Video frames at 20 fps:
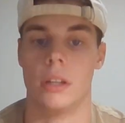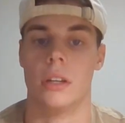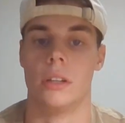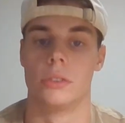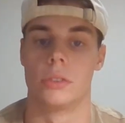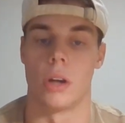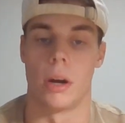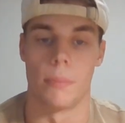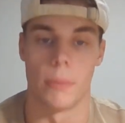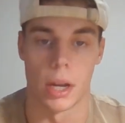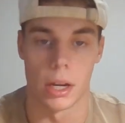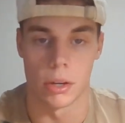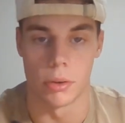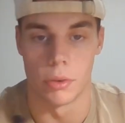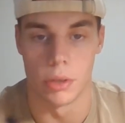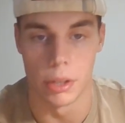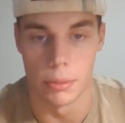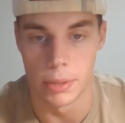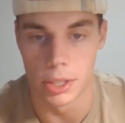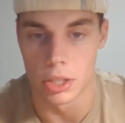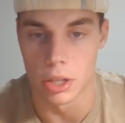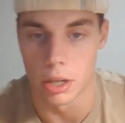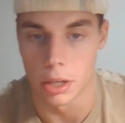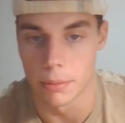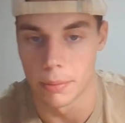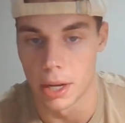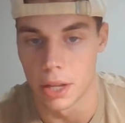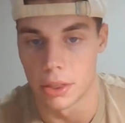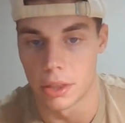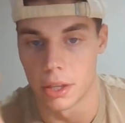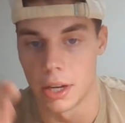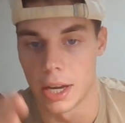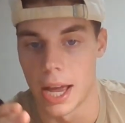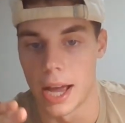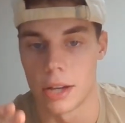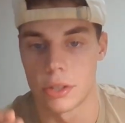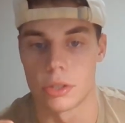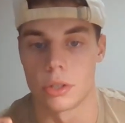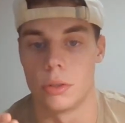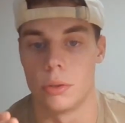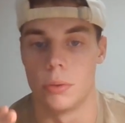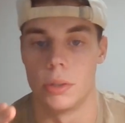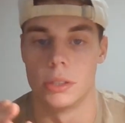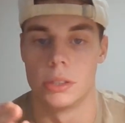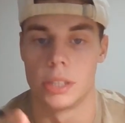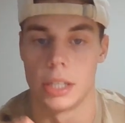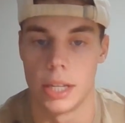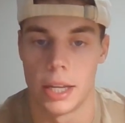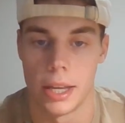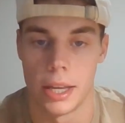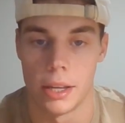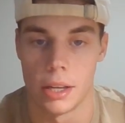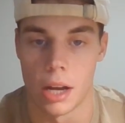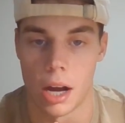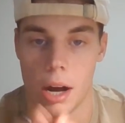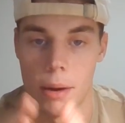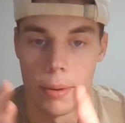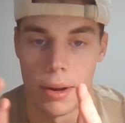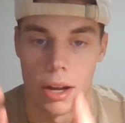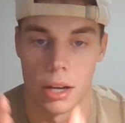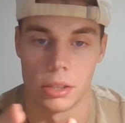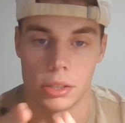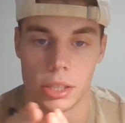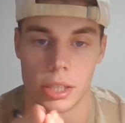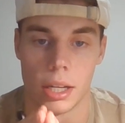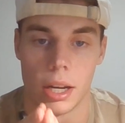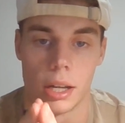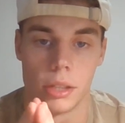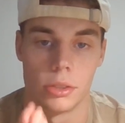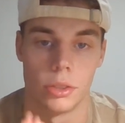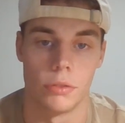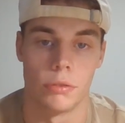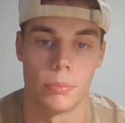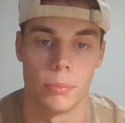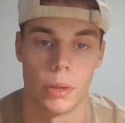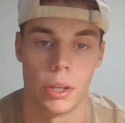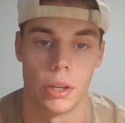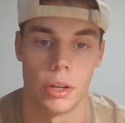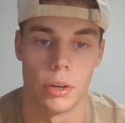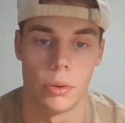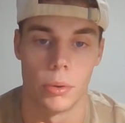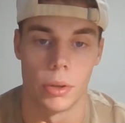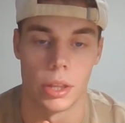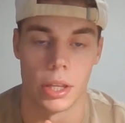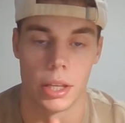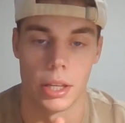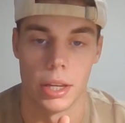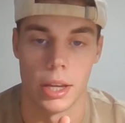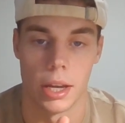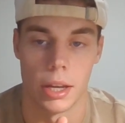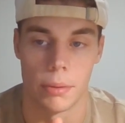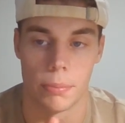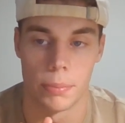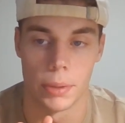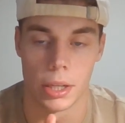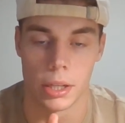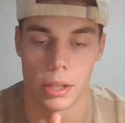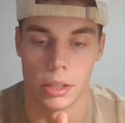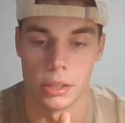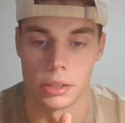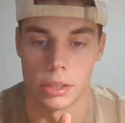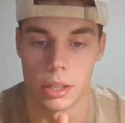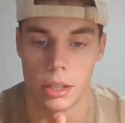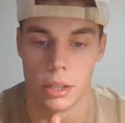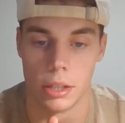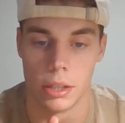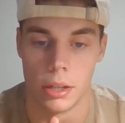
So I'm not going to really be talking about the national one today. I'm honestly not too familiar with it yet because